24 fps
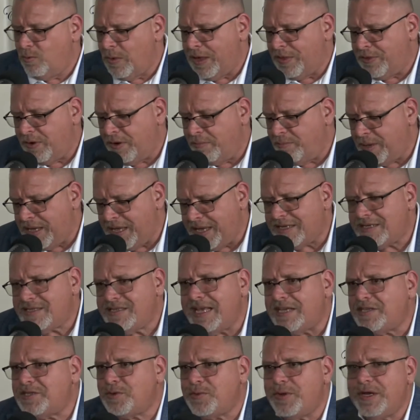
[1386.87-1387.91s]
whether it be
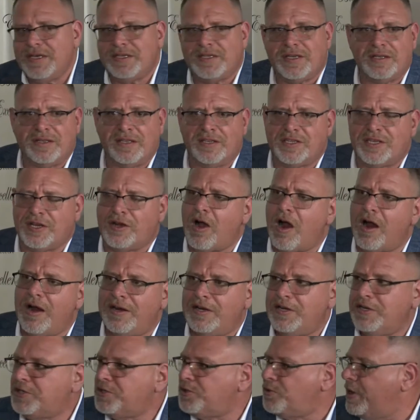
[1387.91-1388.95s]
accessories in the cigar
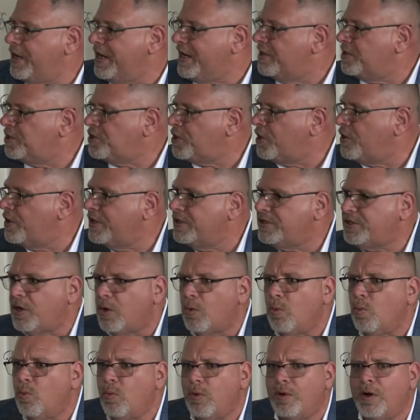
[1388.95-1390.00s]
industry, insurance,
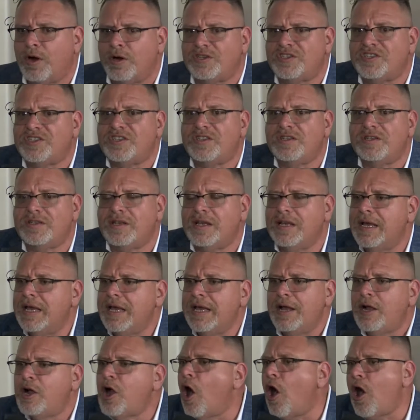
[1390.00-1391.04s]
or or s-
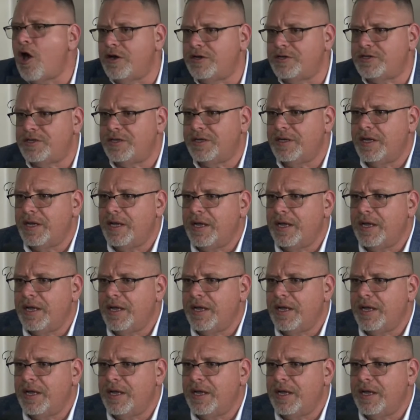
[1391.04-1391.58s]
cars,